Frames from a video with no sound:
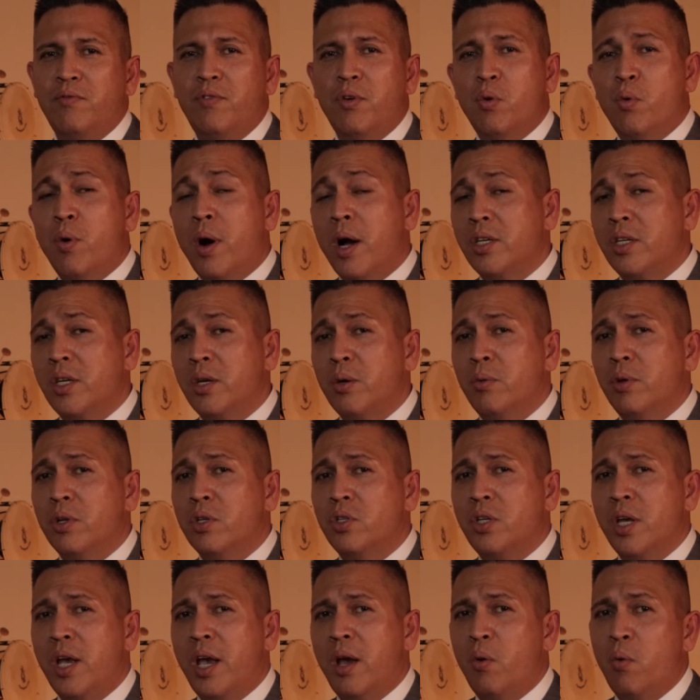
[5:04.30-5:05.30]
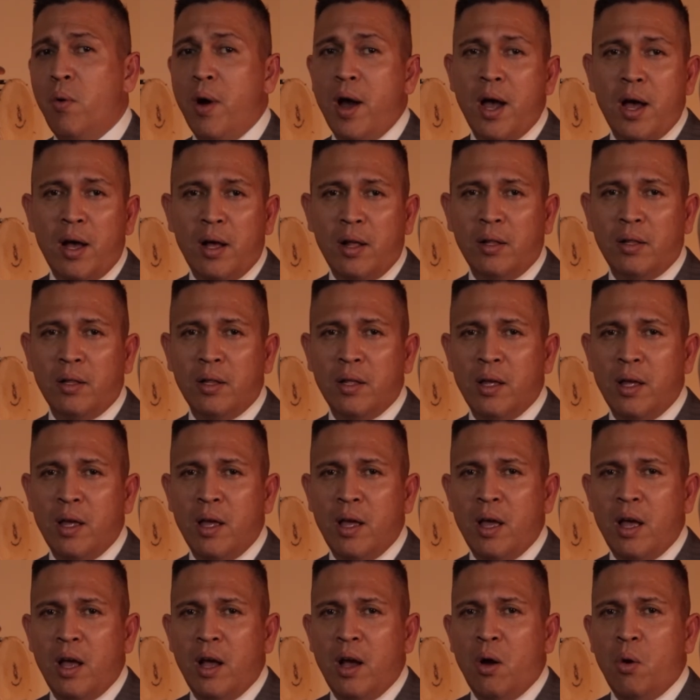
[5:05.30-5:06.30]
of you watching will say, well,
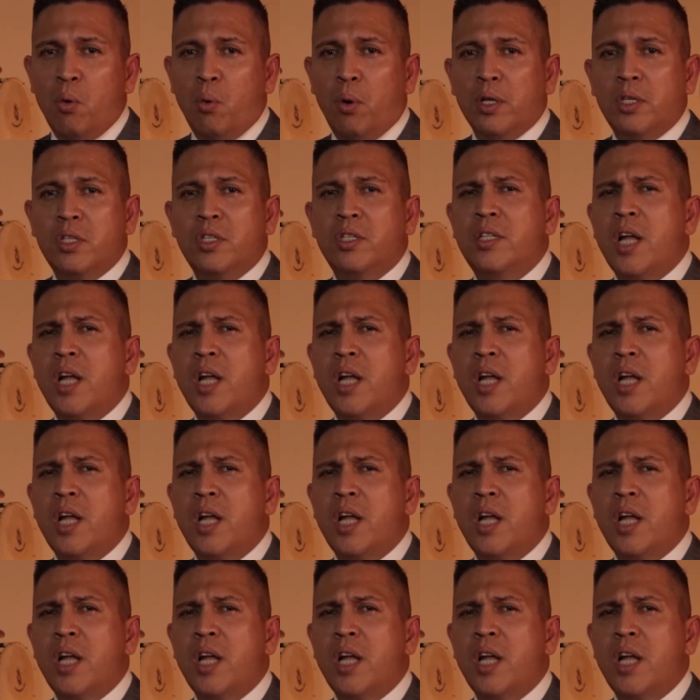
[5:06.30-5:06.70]
what's